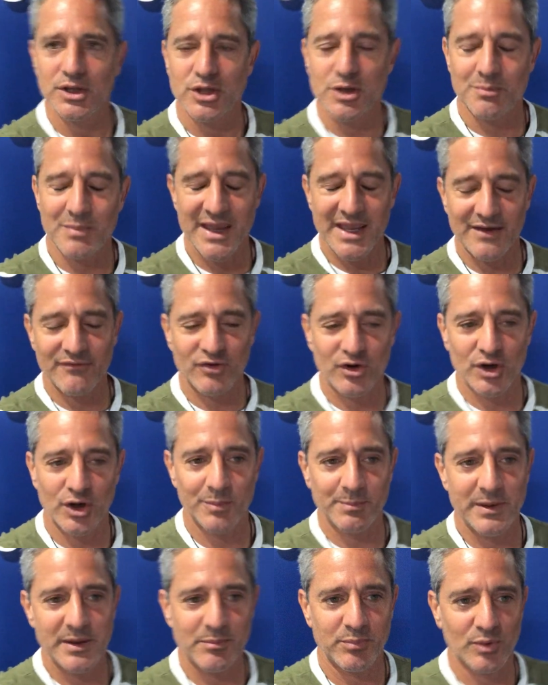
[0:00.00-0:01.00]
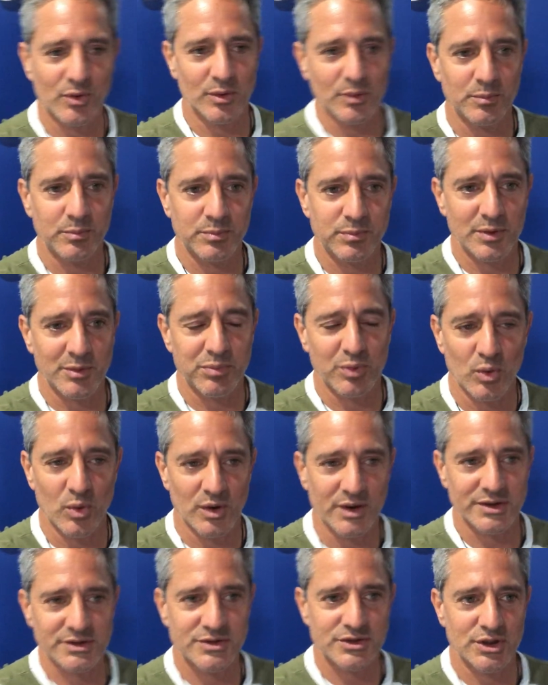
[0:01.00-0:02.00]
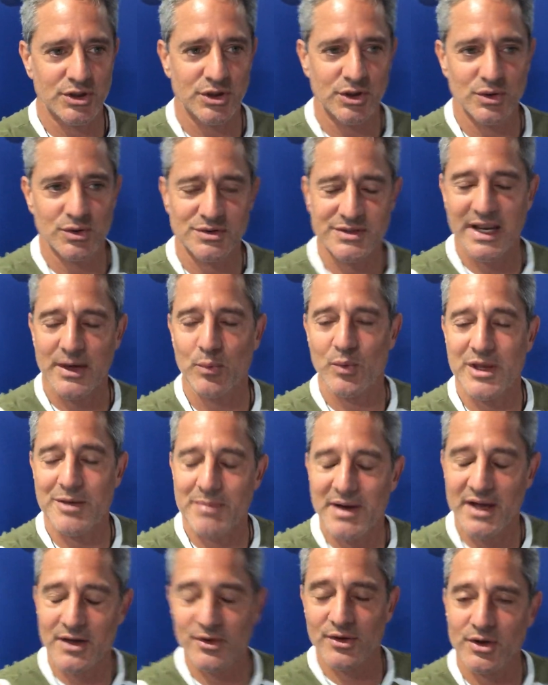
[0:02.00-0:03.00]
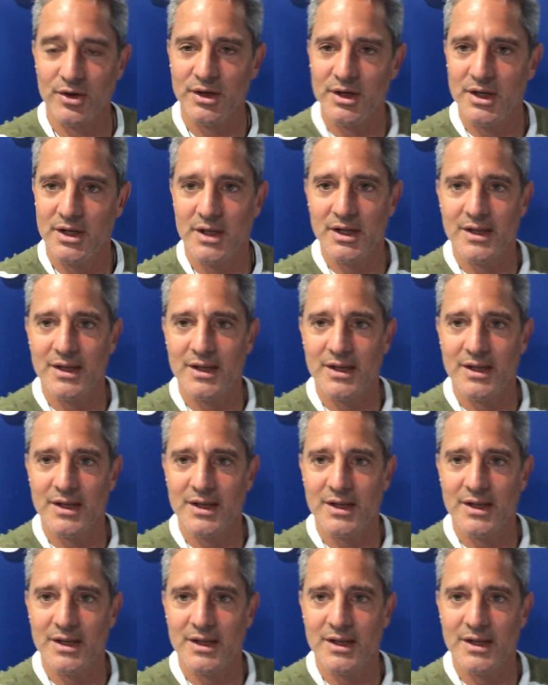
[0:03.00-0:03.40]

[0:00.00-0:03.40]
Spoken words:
You may have heard people purport to use a rebounder.